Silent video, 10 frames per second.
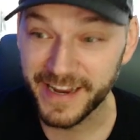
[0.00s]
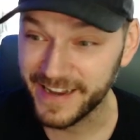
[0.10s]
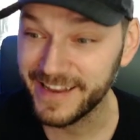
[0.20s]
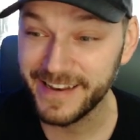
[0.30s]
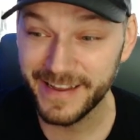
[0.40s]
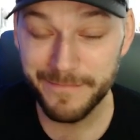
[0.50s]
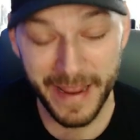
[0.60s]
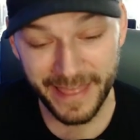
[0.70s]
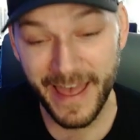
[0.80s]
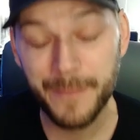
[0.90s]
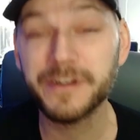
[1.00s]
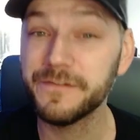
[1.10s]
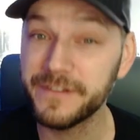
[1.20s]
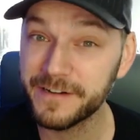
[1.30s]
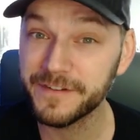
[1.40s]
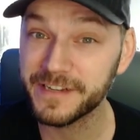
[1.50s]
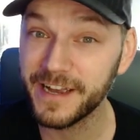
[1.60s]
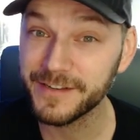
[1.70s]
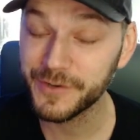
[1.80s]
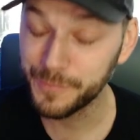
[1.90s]
It, it made that much of a difference,
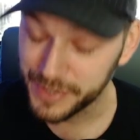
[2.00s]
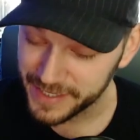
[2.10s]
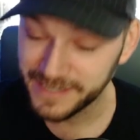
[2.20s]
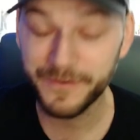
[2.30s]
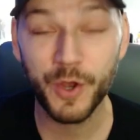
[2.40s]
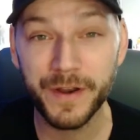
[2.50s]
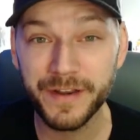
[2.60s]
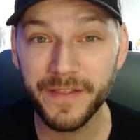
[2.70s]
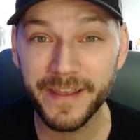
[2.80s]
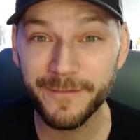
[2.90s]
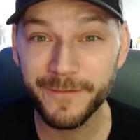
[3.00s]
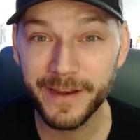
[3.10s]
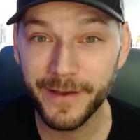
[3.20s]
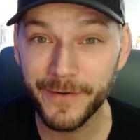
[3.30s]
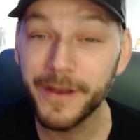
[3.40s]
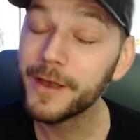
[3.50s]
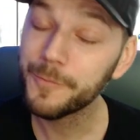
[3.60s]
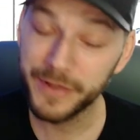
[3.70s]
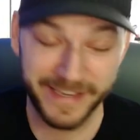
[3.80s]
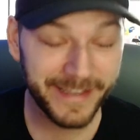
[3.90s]
guys. So please, if you go on to like the video,
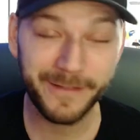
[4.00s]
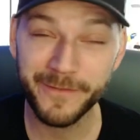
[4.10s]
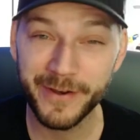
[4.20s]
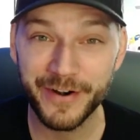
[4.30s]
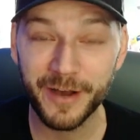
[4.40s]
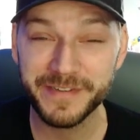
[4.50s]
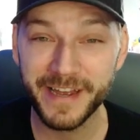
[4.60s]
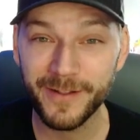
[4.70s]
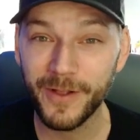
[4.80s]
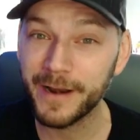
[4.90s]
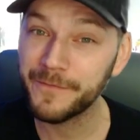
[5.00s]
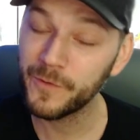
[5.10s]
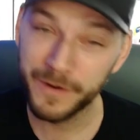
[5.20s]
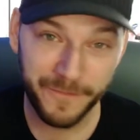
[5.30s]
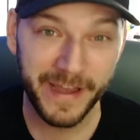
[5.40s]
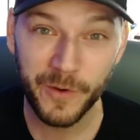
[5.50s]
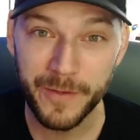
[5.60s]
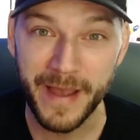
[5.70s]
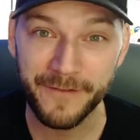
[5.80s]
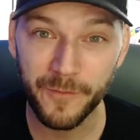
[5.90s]
please like the video. It helps out a lot. If you want to find your way
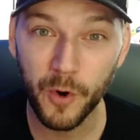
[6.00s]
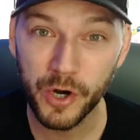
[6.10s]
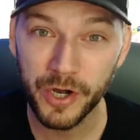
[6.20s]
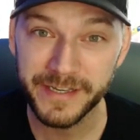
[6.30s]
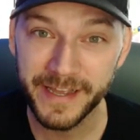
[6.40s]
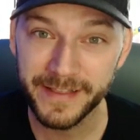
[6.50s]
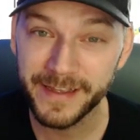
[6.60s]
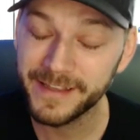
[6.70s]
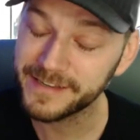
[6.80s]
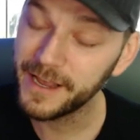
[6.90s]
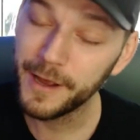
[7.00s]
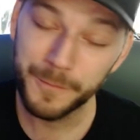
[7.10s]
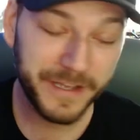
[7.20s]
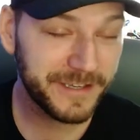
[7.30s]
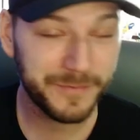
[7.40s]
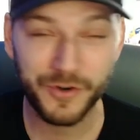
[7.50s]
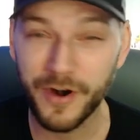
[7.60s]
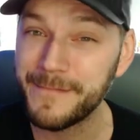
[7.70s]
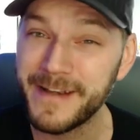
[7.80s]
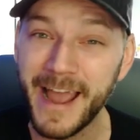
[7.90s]
back for more content like this, please
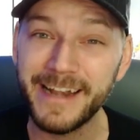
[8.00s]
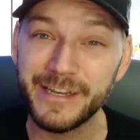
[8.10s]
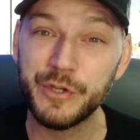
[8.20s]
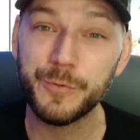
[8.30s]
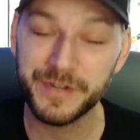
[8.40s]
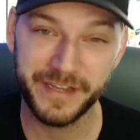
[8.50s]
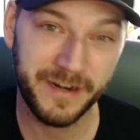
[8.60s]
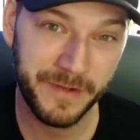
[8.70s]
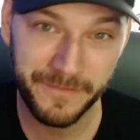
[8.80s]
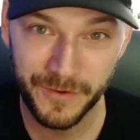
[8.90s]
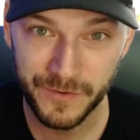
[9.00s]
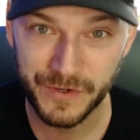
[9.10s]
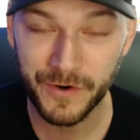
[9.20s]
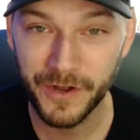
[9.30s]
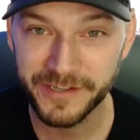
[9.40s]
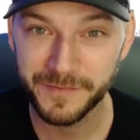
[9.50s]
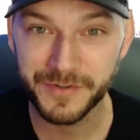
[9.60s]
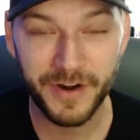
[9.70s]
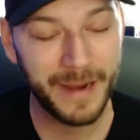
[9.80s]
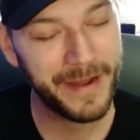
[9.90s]
subscribe. 92% of my viewers are not
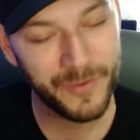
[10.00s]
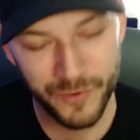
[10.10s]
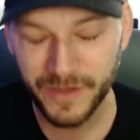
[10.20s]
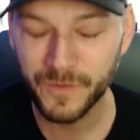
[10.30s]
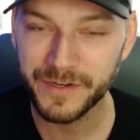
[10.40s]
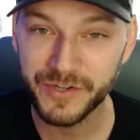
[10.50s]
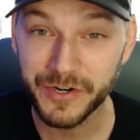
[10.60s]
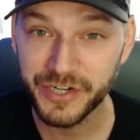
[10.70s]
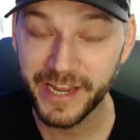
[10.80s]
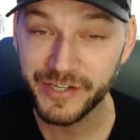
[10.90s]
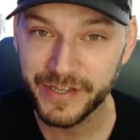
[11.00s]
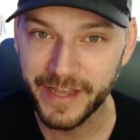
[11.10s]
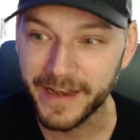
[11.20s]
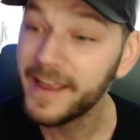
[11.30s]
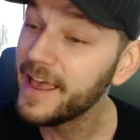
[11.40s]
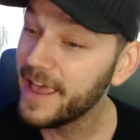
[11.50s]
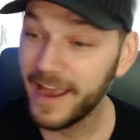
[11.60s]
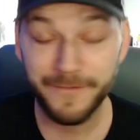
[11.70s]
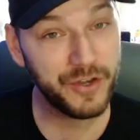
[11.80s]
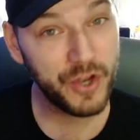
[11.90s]
subscribed. I really want to start changing that. And
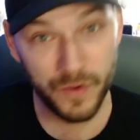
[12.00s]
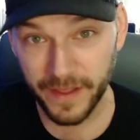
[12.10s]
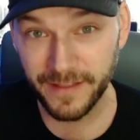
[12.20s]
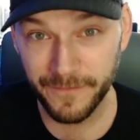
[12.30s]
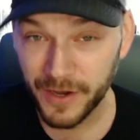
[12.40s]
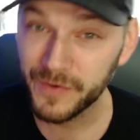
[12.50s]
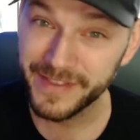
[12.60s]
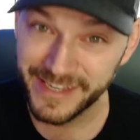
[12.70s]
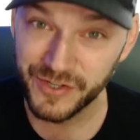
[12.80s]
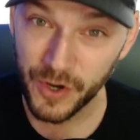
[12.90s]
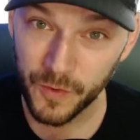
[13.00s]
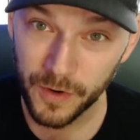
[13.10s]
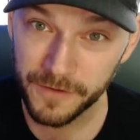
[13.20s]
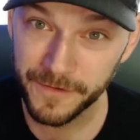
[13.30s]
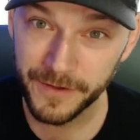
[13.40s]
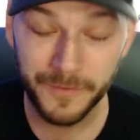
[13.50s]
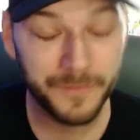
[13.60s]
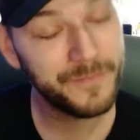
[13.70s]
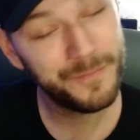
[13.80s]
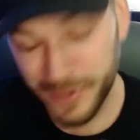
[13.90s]
if you don't like the video and these don't work for you,
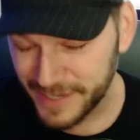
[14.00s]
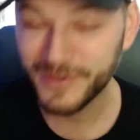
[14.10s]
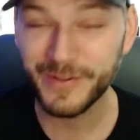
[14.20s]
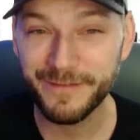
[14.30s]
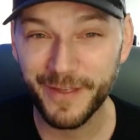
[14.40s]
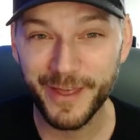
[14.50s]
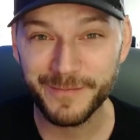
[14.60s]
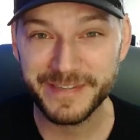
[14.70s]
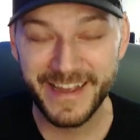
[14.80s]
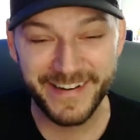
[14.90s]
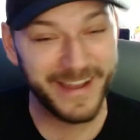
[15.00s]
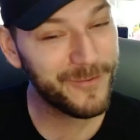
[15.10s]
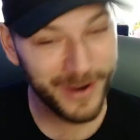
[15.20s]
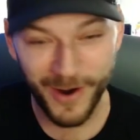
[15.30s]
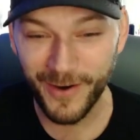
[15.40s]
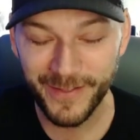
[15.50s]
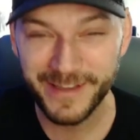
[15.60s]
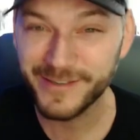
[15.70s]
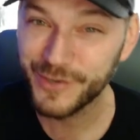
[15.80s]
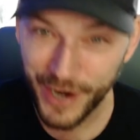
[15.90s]
please don't leave a thumbs down. I work hard on
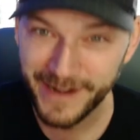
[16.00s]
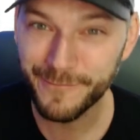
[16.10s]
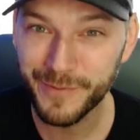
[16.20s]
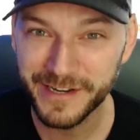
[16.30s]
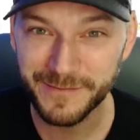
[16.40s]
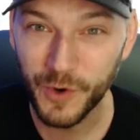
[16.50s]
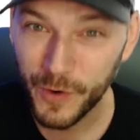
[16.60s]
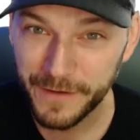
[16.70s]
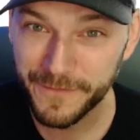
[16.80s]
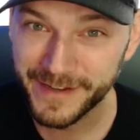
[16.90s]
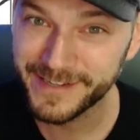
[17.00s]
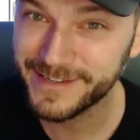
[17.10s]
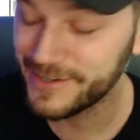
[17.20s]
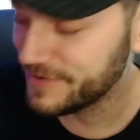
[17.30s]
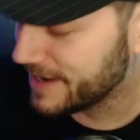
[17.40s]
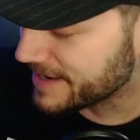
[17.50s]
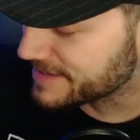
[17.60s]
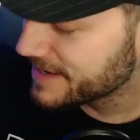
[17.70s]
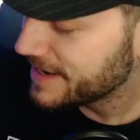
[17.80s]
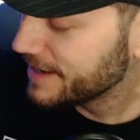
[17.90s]
these, trying to bring some quick fixes to you guys.
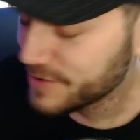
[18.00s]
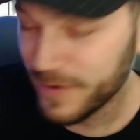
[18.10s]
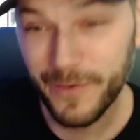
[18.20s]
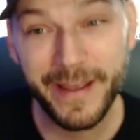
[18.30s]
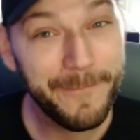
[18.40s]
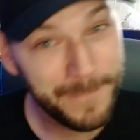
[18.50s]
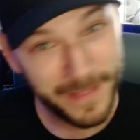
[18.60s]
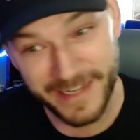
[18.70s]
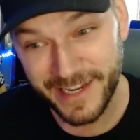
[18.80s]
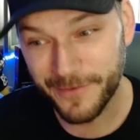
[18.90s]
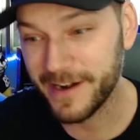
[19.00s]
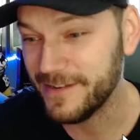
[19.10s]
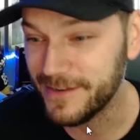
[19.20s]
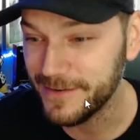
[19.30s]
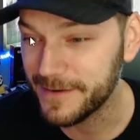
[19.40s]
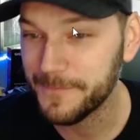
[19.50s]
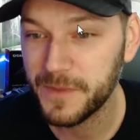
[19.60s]
So anyway, let's get right into it.